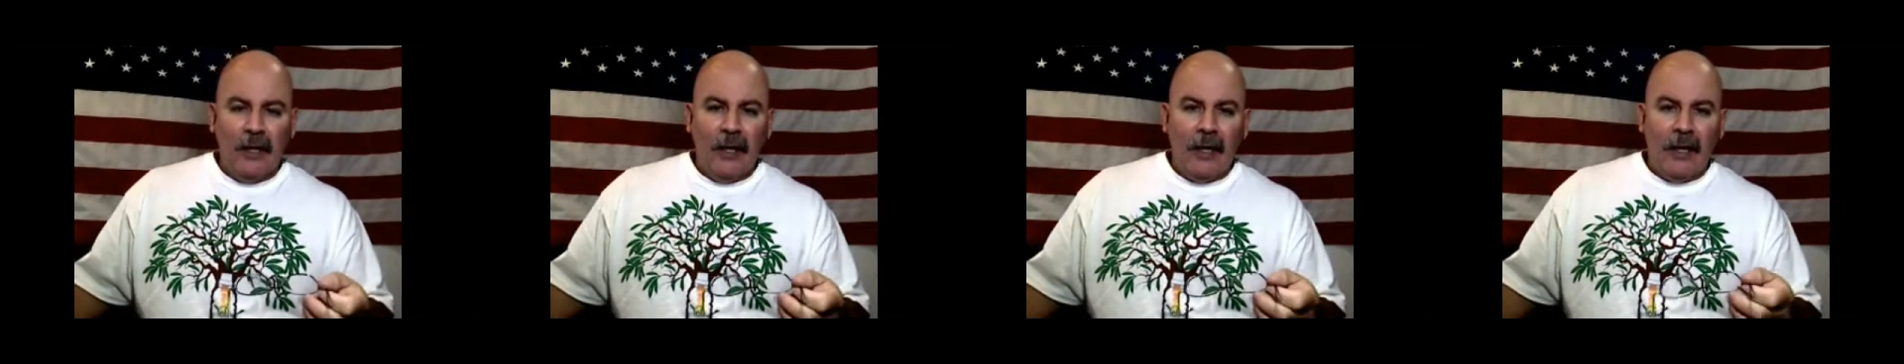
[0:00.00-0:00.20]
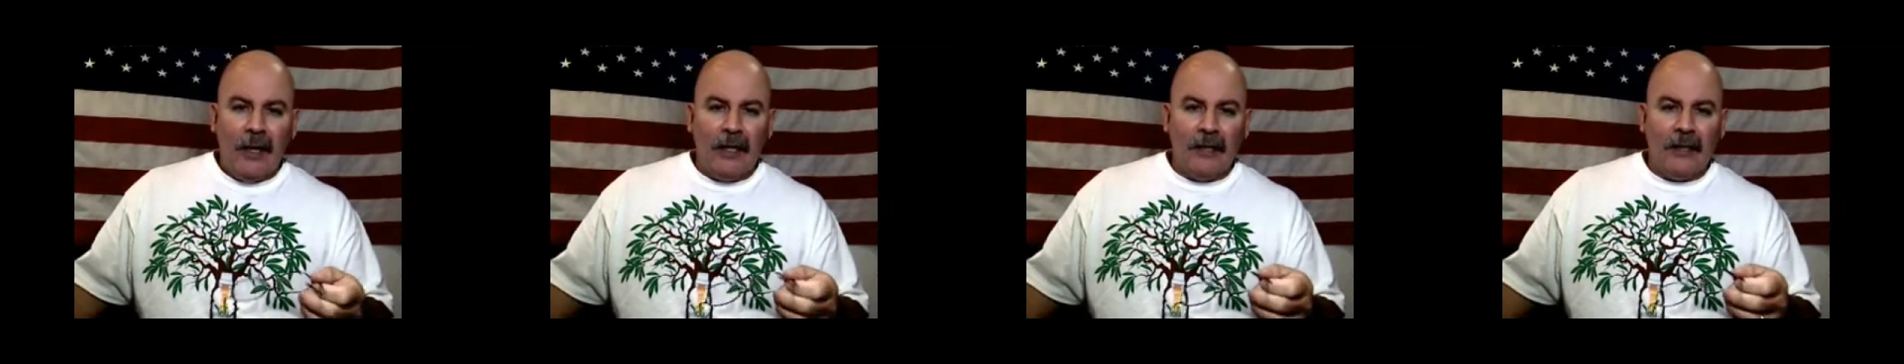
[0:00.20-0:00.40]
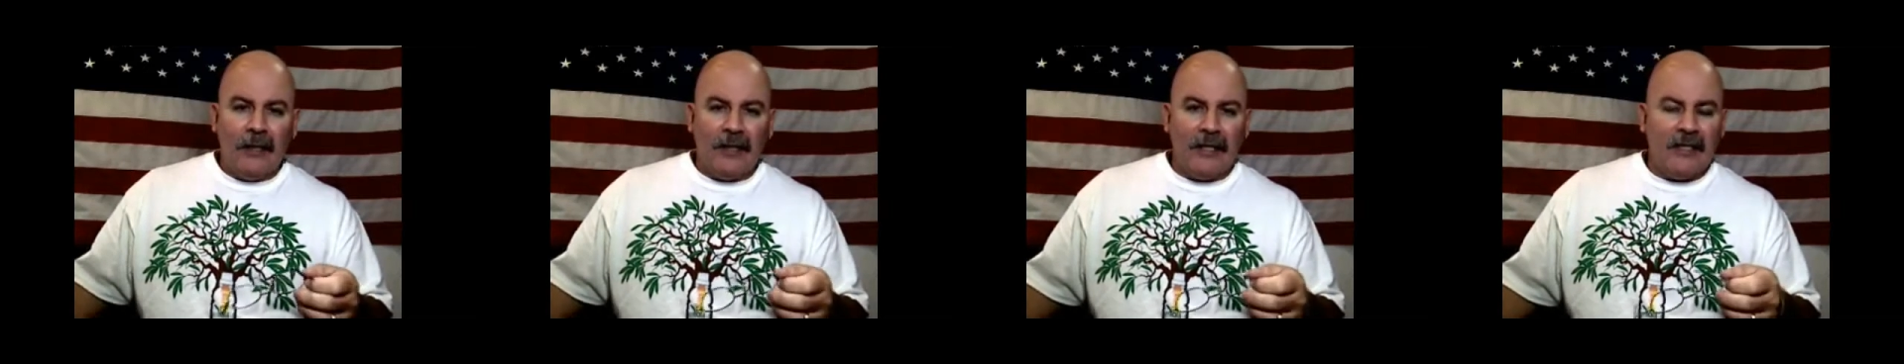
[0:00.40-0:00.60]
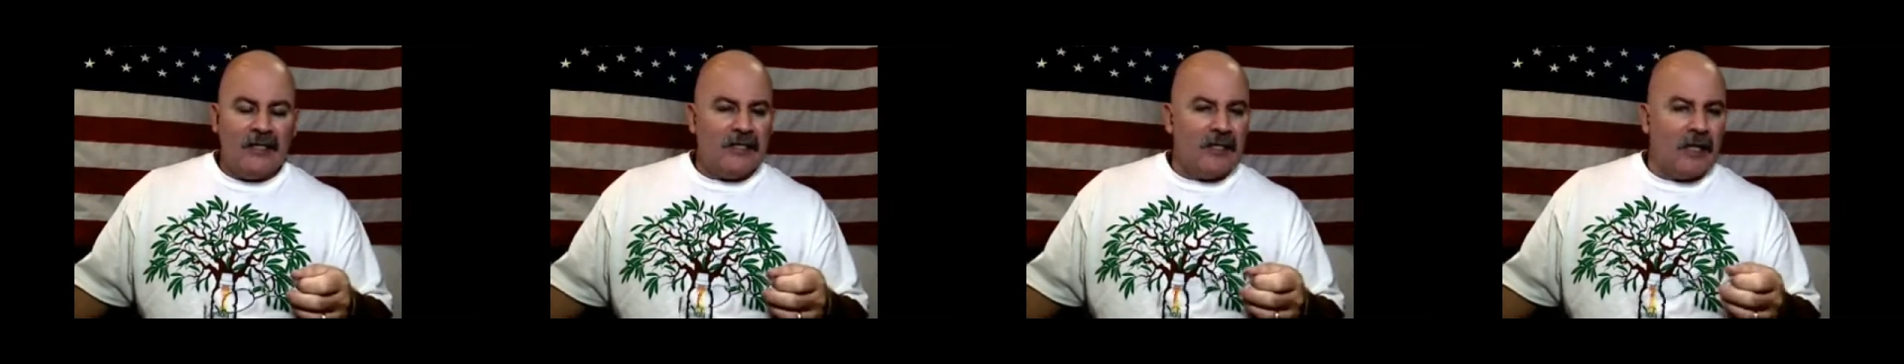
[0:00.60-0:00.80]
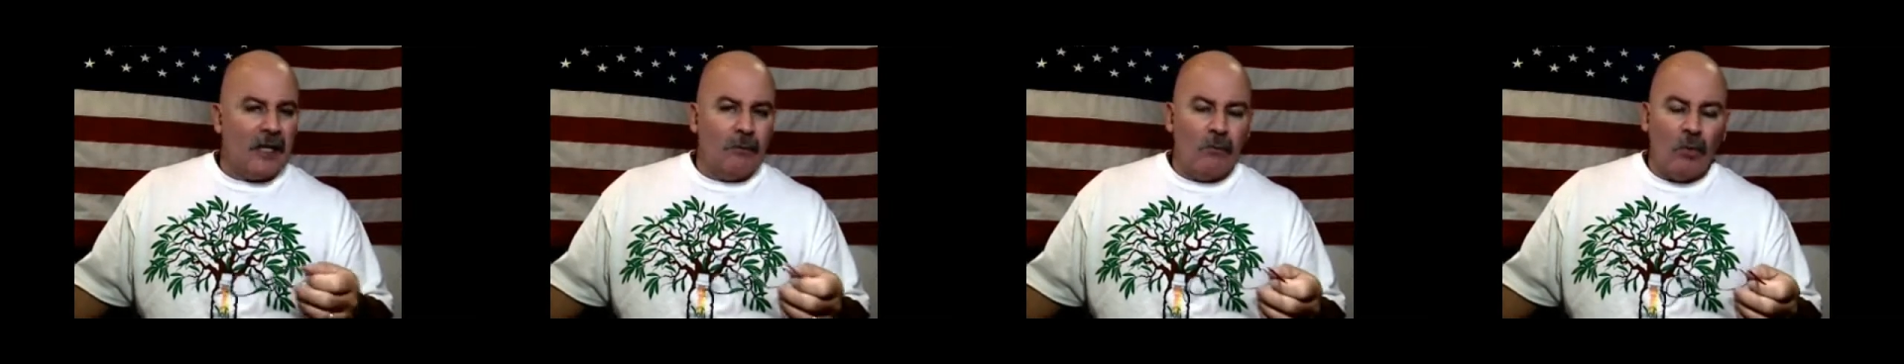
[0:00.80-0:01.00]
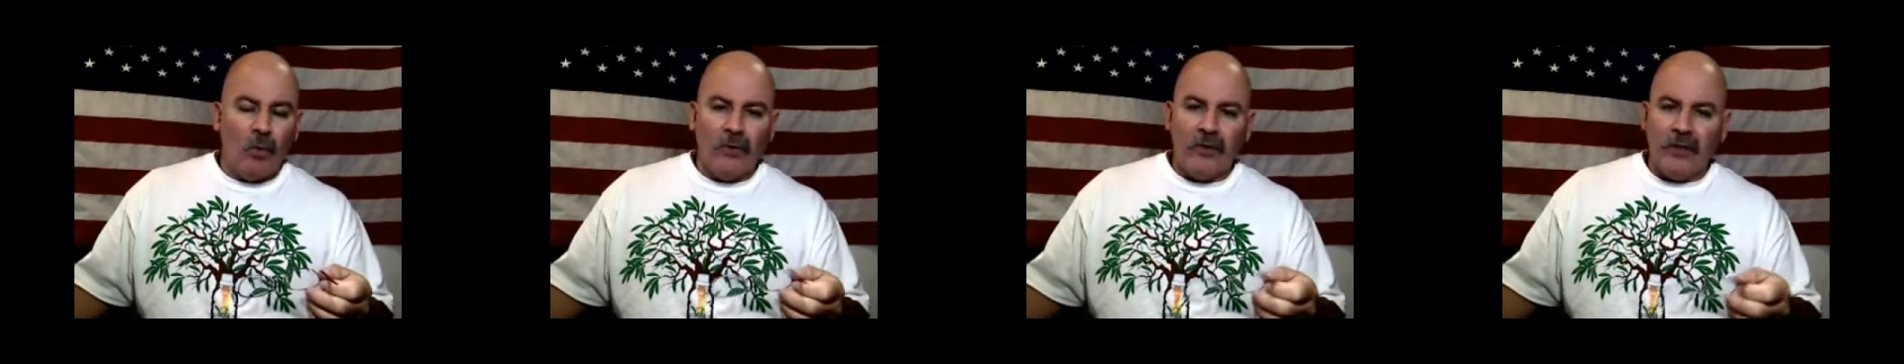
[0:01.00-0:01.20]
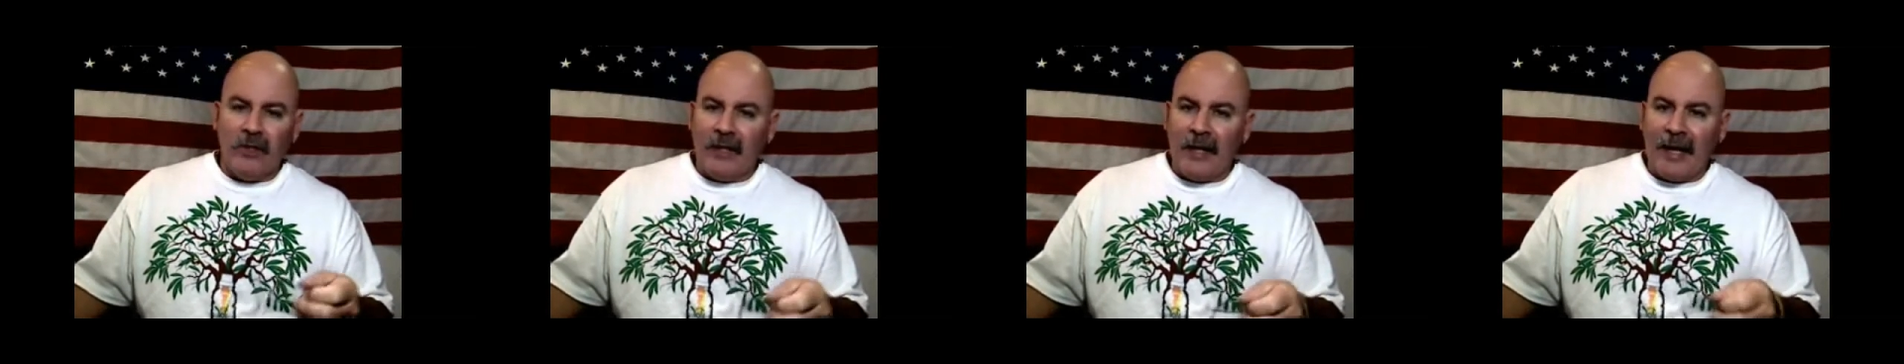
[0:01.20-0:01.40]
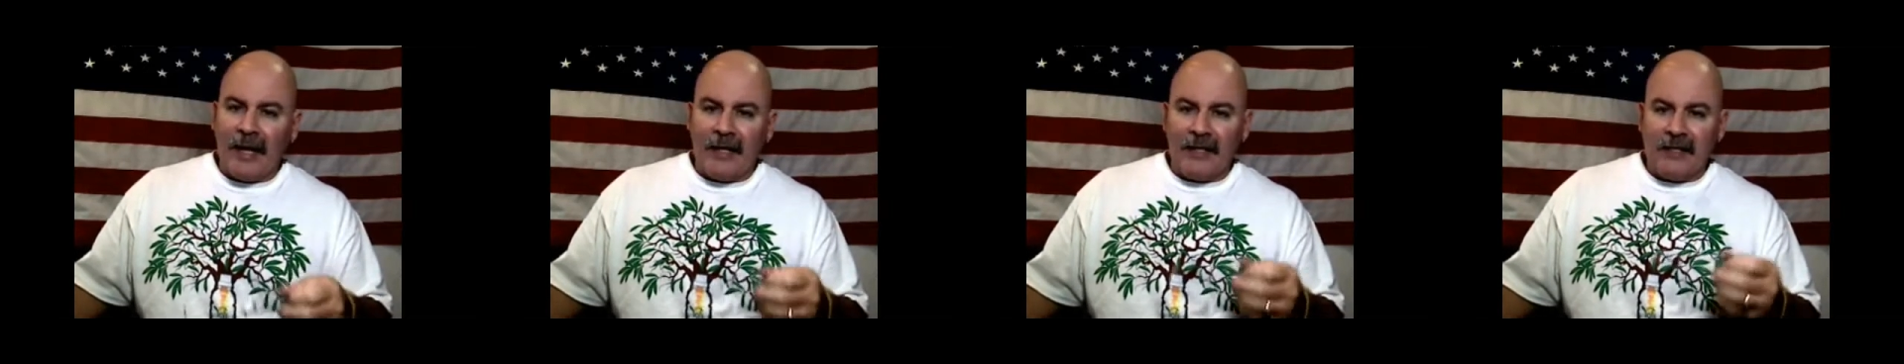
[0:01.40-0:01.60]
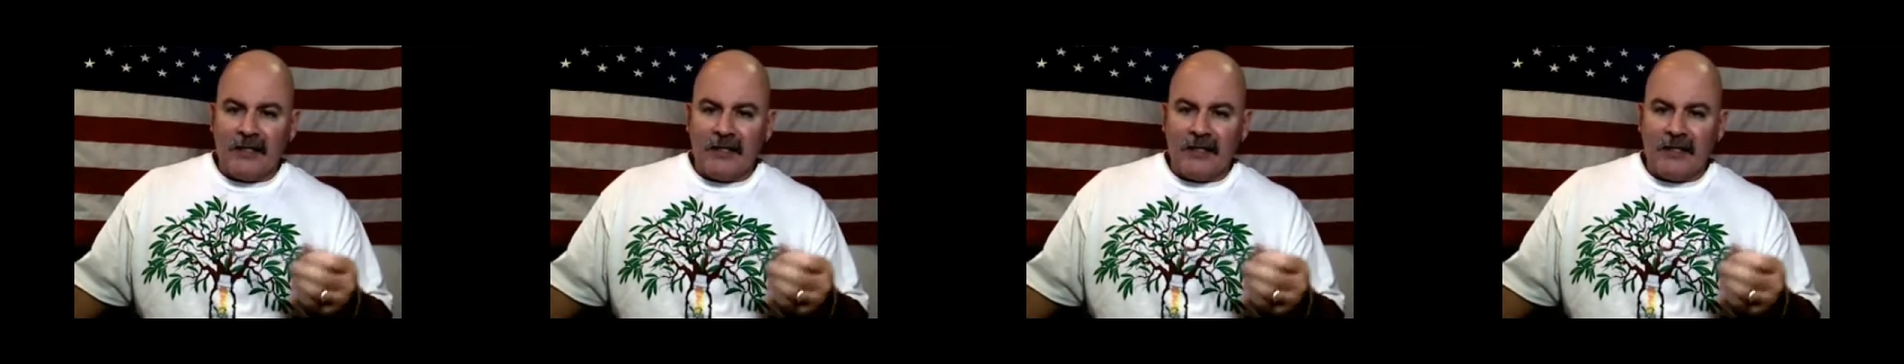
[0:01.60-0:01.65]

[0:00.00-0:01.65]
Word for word: And uh, he's done more than that.